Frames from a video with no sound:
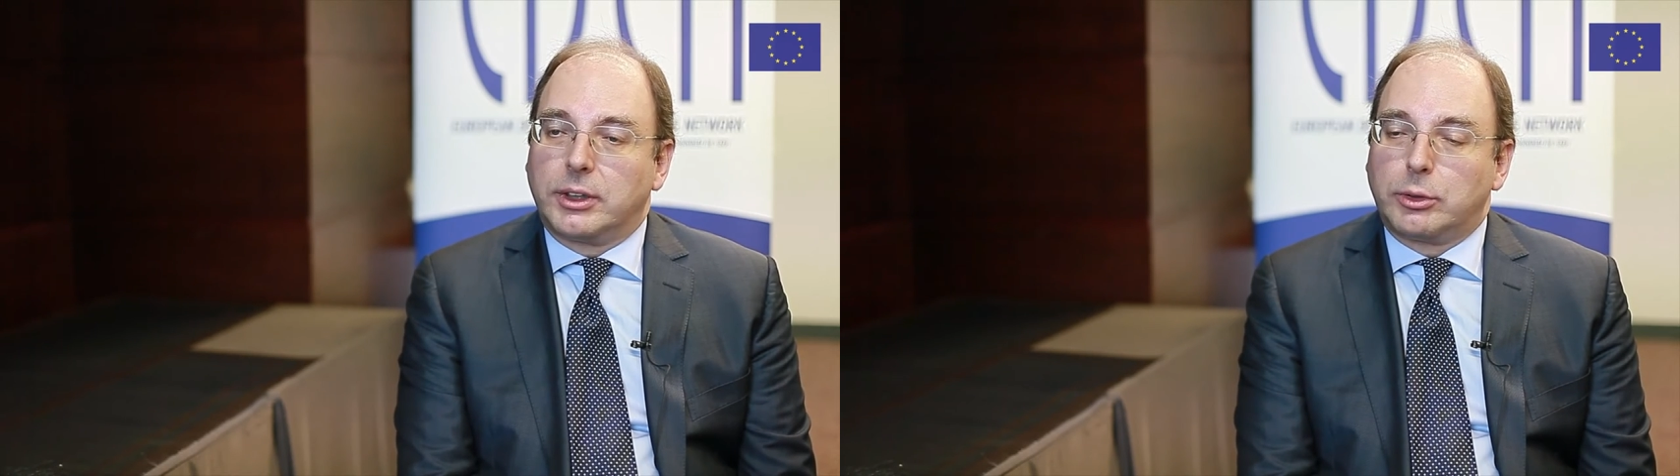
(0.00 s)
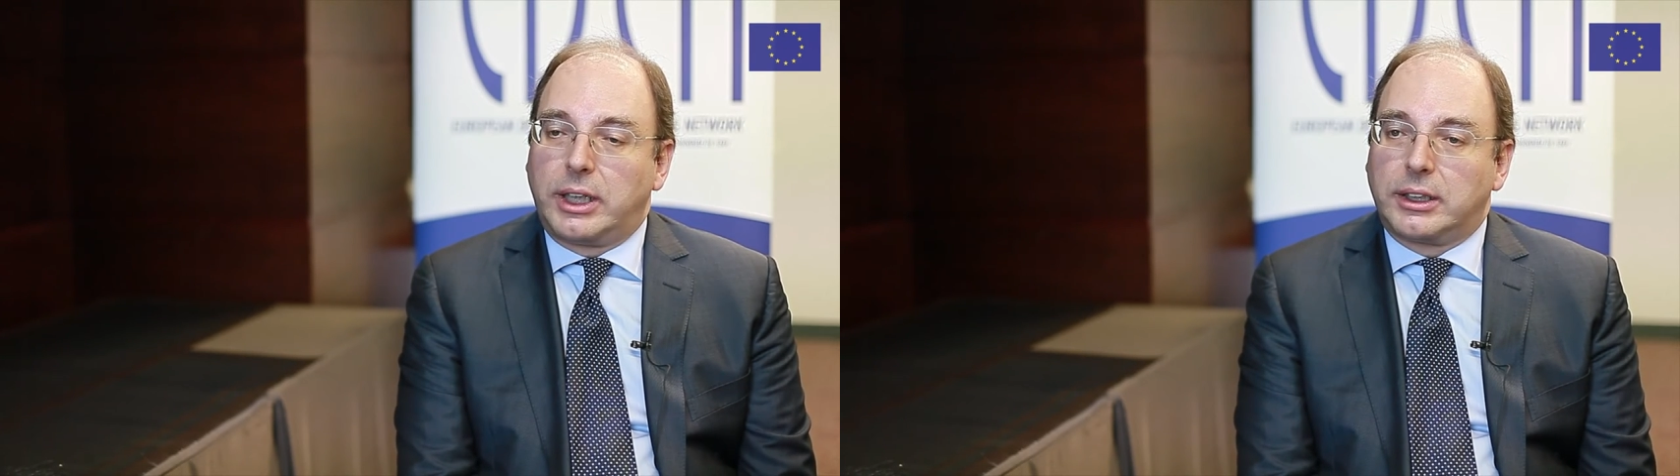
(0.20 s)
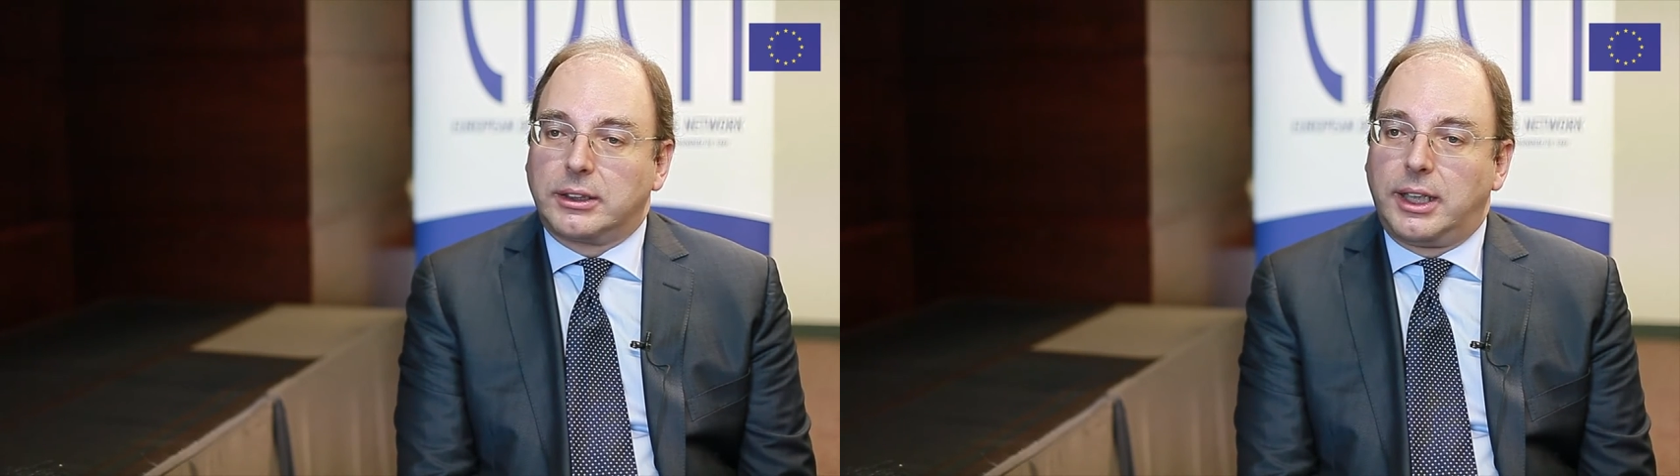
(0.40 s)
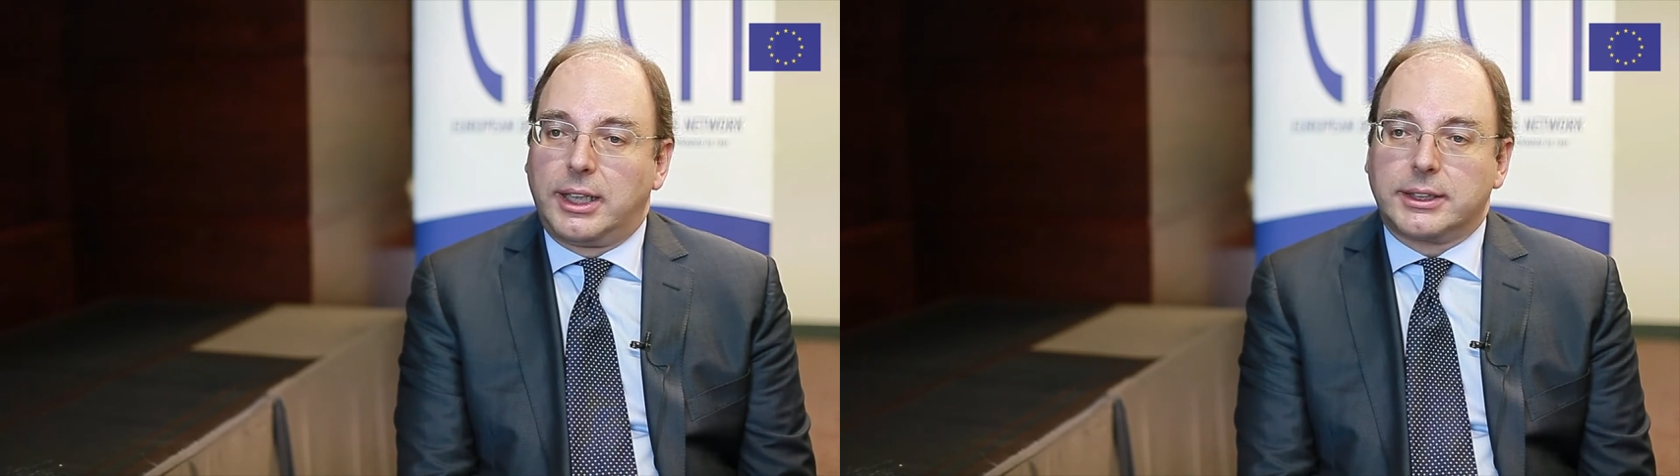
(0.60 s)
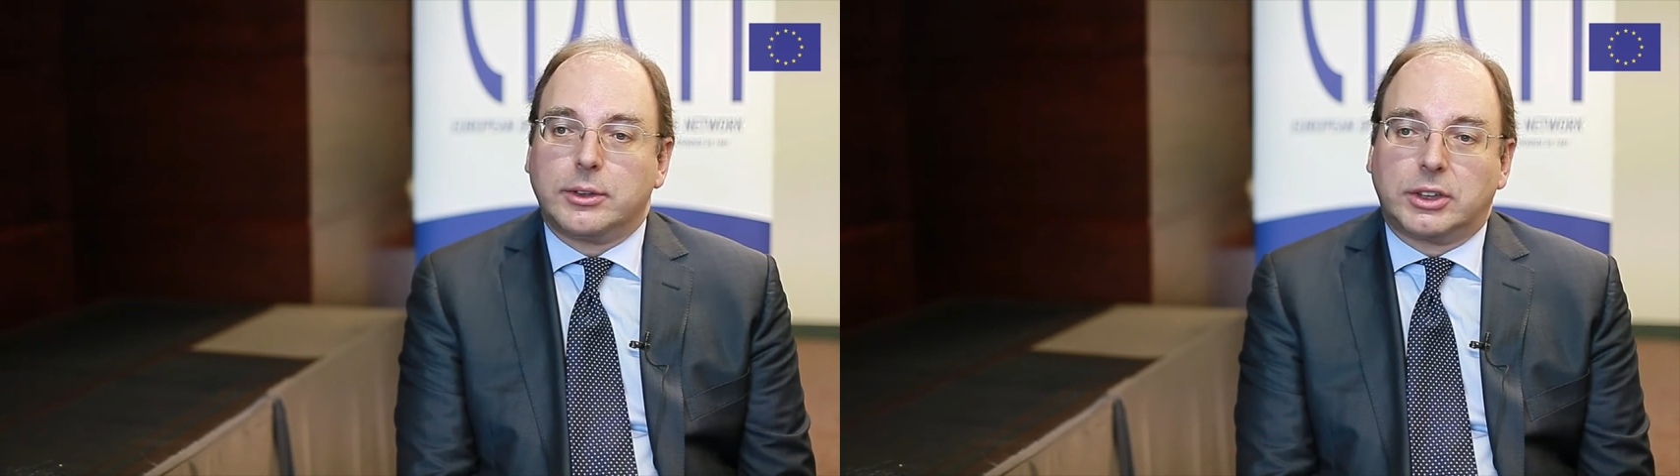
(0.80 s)

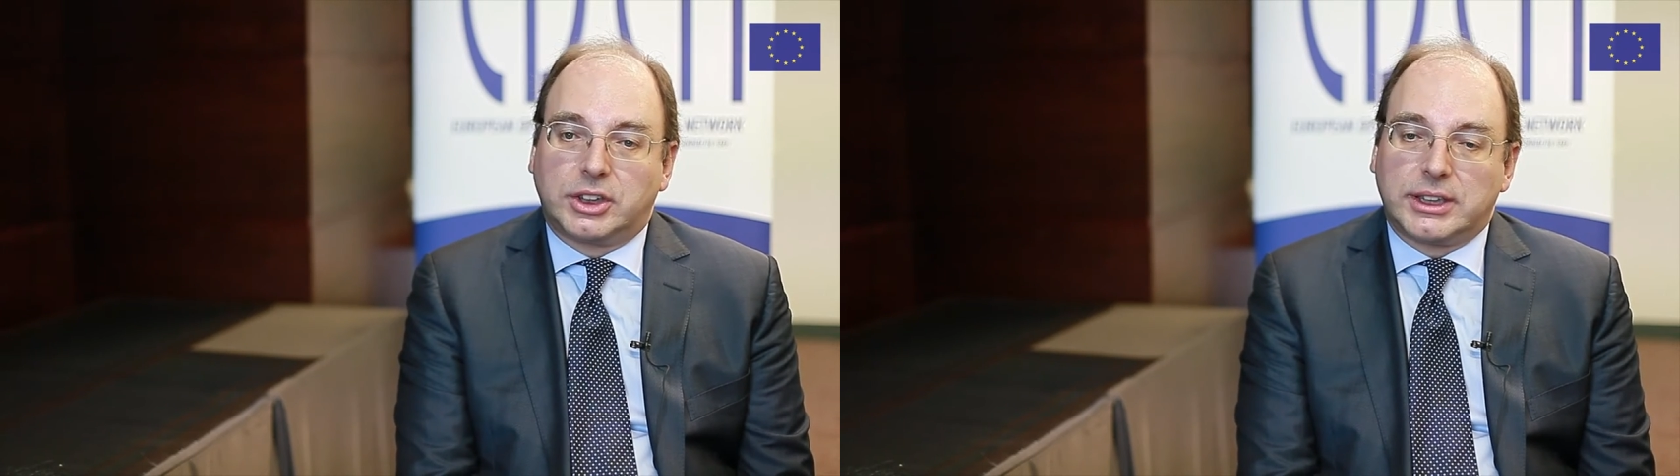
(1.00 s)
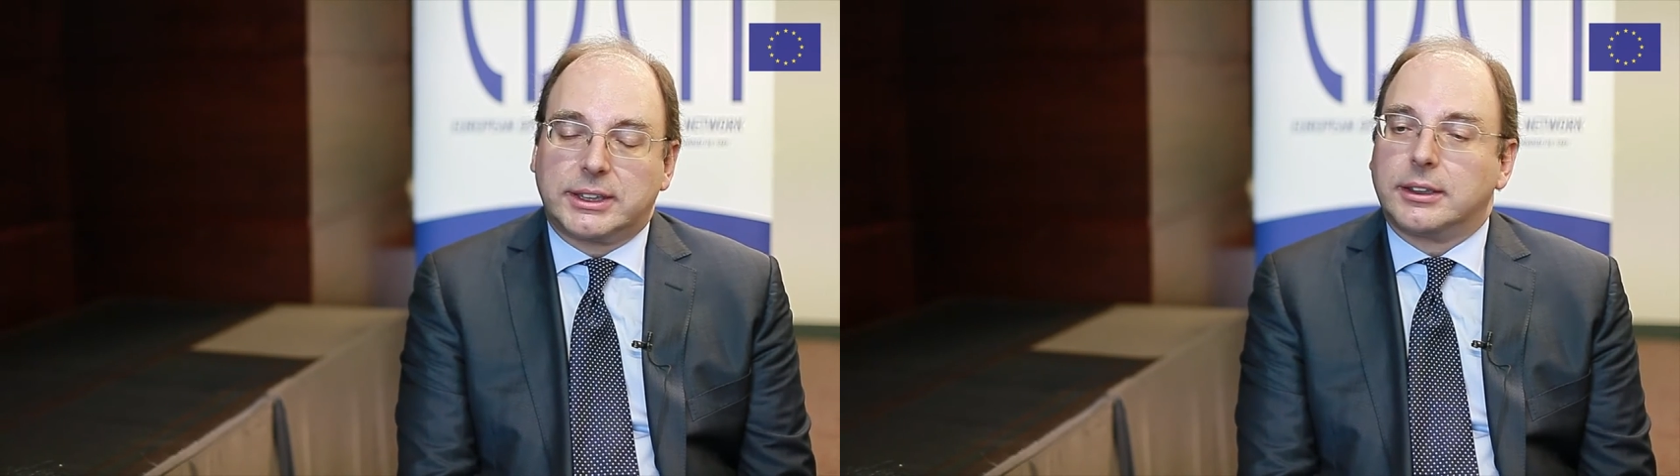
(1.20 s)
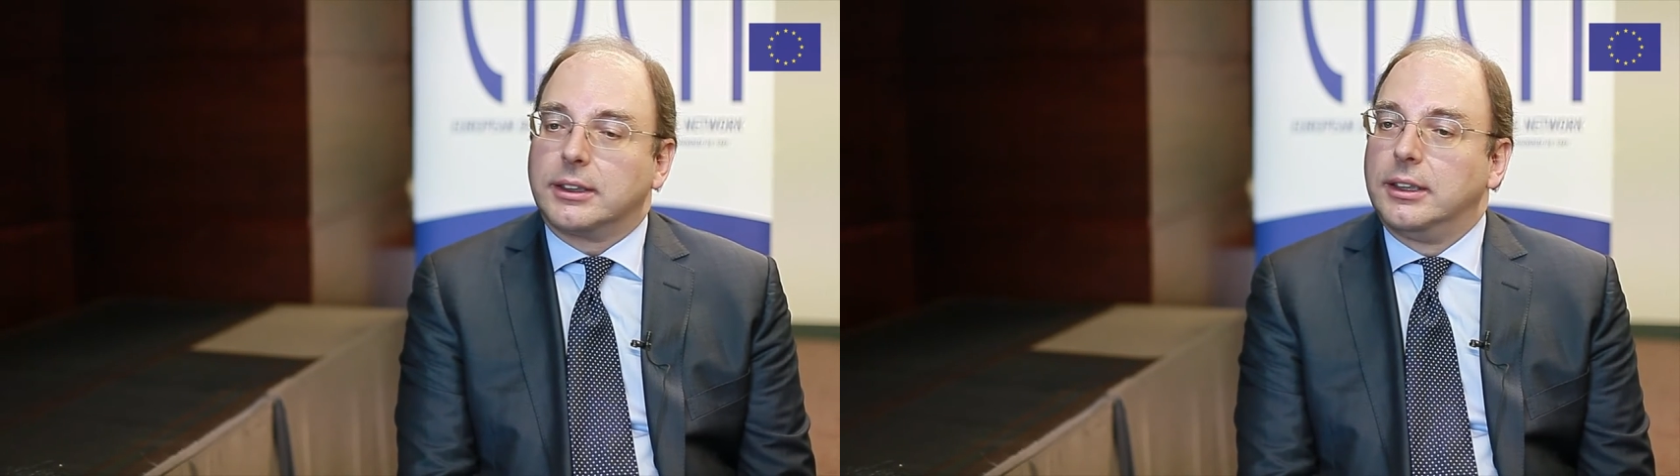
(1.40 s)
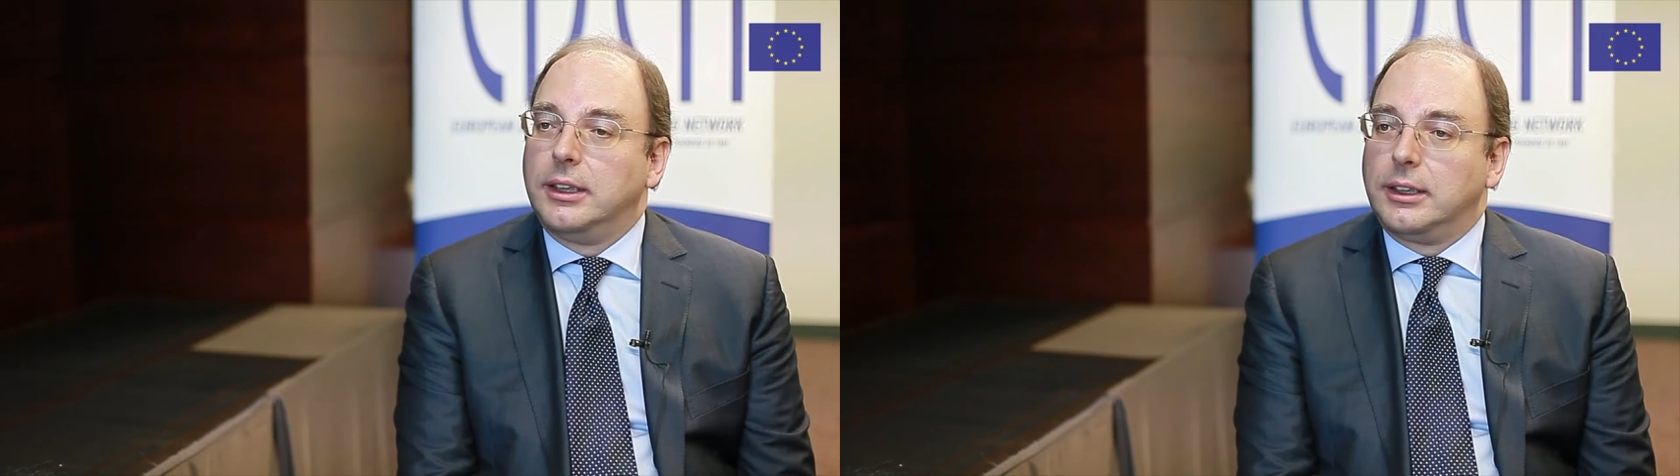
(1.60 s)
recognize not just uh,